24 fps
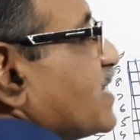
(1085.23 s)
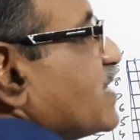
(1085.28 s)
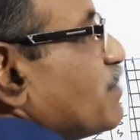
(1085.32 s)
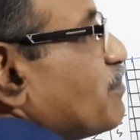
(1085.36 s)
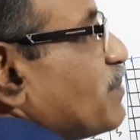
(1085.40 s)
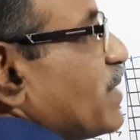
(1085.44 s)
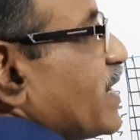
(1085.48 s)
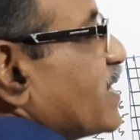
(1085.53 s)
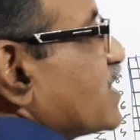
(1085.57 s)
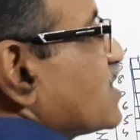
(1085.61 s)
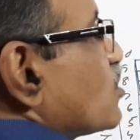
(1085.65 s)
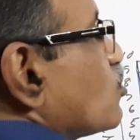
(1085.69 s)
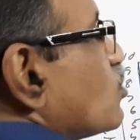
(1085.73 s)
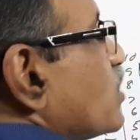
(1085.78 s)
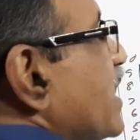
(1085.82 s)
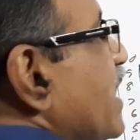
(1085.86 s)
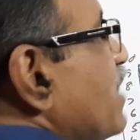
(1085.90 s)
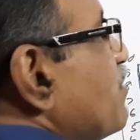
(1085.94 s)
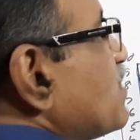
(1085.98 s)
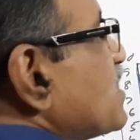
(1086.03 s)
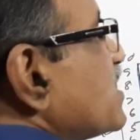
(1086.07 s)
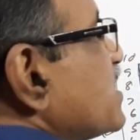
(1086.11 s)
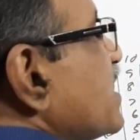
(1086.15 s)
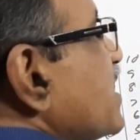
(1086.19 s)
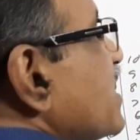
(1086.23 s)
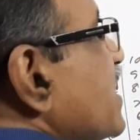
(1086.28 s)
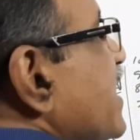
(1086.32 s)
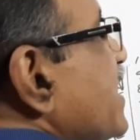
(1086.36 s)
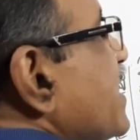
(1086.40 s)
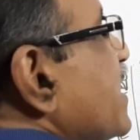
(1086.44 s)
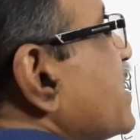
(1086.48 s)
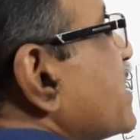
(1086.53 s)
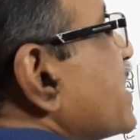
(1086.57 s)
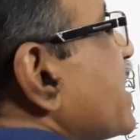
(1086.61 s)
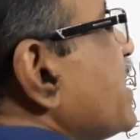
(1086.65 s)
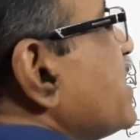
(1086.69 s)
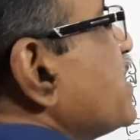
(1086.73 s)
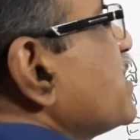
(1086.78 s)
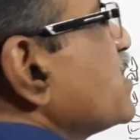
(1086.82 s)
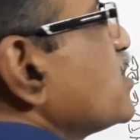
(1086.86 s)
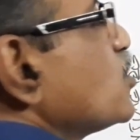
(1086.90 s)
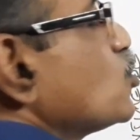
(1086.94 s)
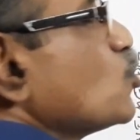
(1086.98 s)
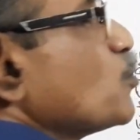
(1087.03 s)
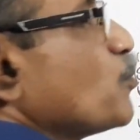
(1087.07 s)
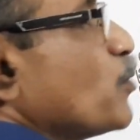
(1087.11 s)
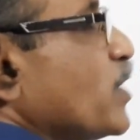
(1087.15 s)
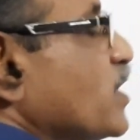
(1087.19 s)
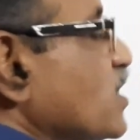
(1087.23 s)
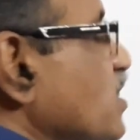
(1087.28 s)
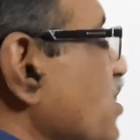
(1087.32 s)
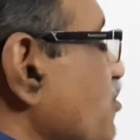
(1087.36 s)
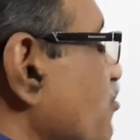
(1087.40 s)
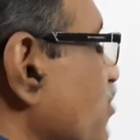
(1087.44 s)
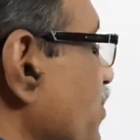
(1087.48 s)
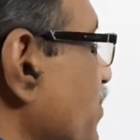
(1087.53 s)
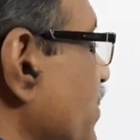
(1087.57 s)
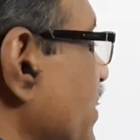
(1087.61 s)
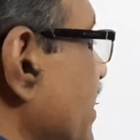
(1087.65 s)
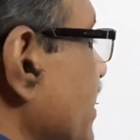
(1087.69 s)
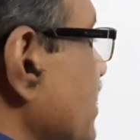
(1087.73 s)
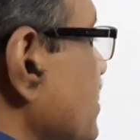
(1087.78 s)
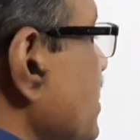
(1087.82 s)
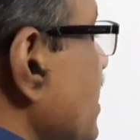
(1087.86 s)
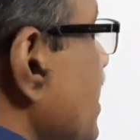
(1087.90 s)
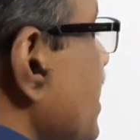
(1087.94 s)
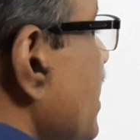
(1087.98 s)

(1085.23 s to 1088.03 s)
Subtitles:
them by a dimensioning line and write 2.35 meters.